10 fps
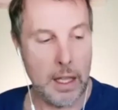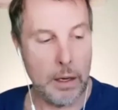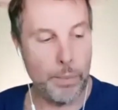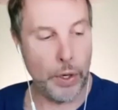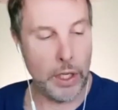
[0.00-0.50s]

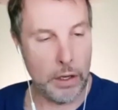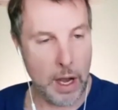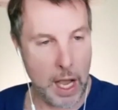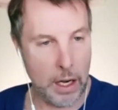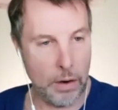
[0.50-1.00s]
then putting your
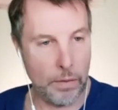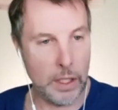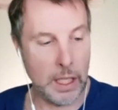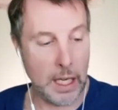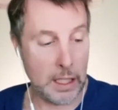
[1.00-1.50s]
hand over
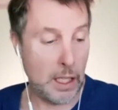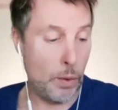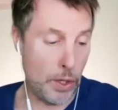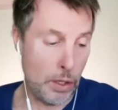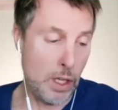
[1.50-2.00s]
it connecting
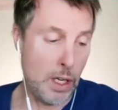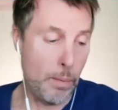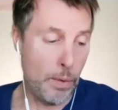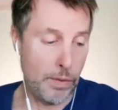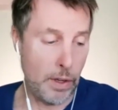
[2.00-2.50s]
it there's a
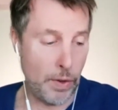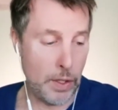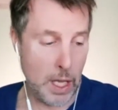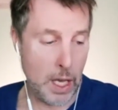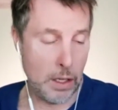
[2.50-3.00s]
number of different
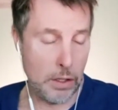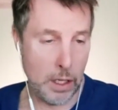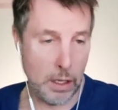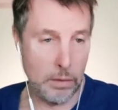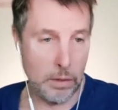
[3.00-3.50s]
things you
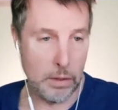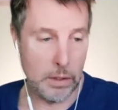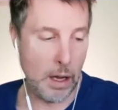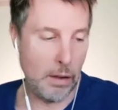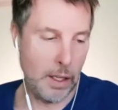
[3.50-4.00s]
know
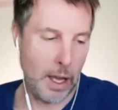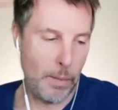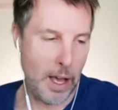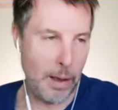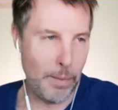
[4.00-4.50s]
tell her to get
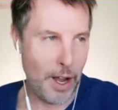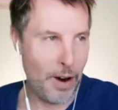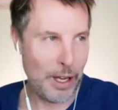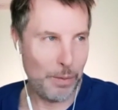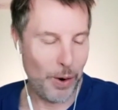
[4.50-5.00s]
my
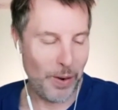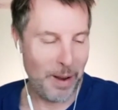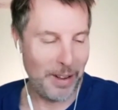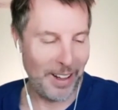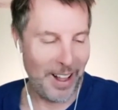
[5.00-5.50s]
mbrx
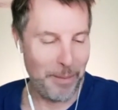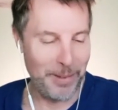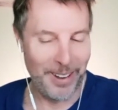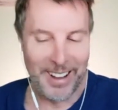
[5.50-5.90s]
program it'll help